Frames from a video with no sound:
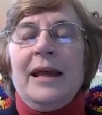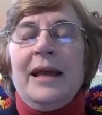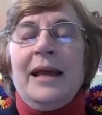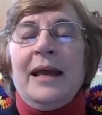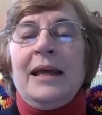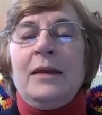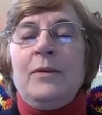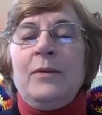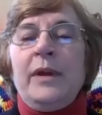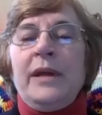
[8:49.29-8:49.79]

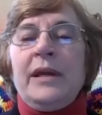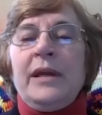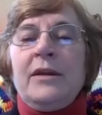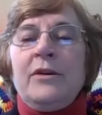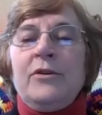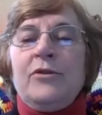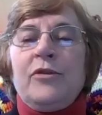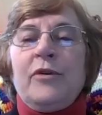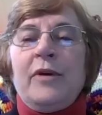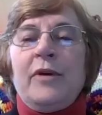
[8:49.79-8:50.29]
and we
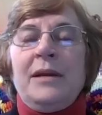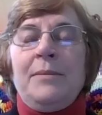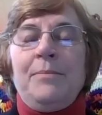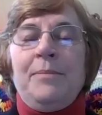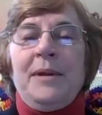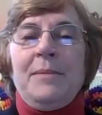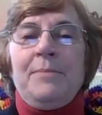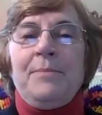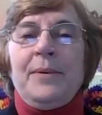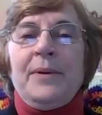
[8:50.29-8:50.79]
can train
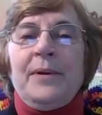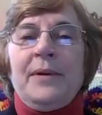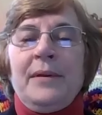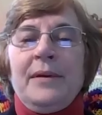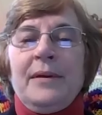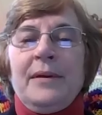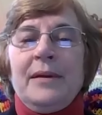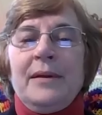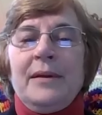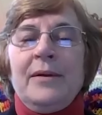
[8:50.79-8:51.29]
people
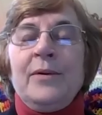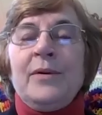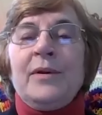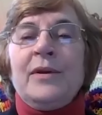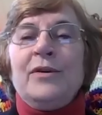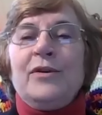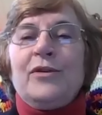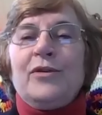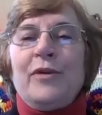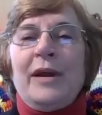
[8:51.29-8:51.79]
who
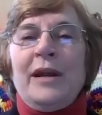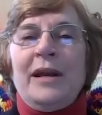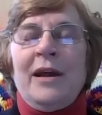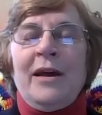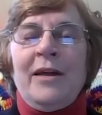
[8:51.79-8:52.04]
can train